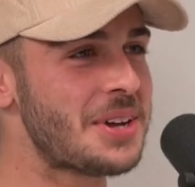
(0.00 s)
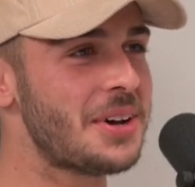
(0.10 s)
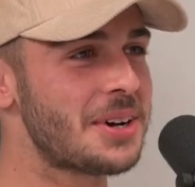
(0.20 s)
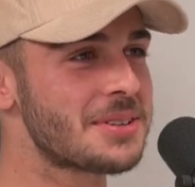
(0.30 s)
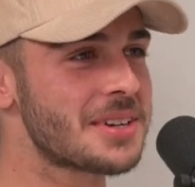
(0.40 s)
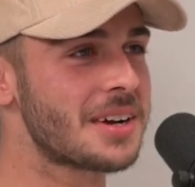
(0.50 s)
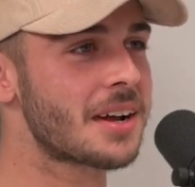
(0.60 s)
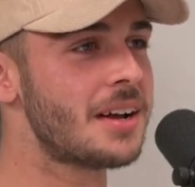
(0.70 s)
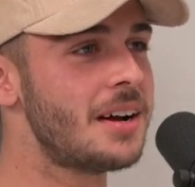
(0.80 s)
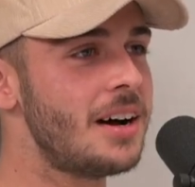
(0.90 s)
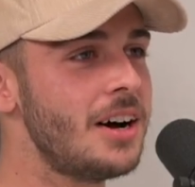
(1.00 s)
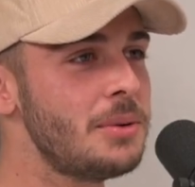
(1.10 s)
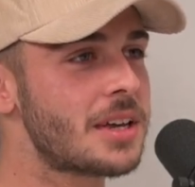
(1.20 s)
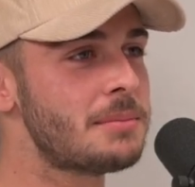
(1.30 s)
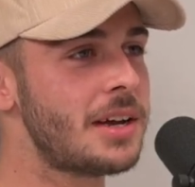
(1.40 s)
started, I was like, I
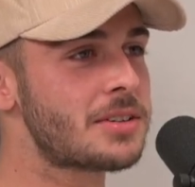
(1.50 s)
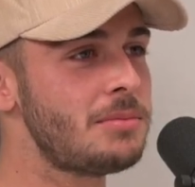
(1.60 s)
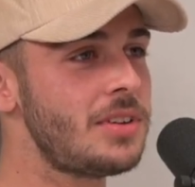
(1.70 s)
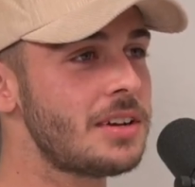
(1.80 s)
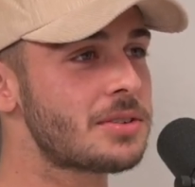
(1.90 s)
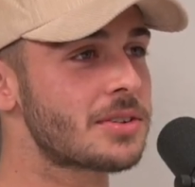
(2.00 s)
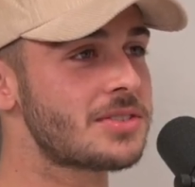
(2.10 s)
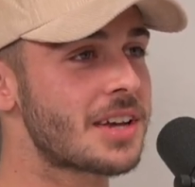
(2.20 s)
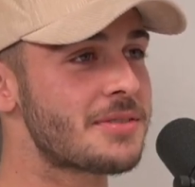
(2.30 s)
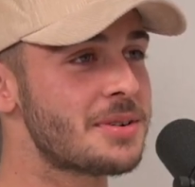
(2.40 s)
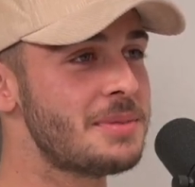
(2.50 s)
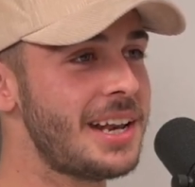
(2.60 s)
"Oh, we can make some TikToks together in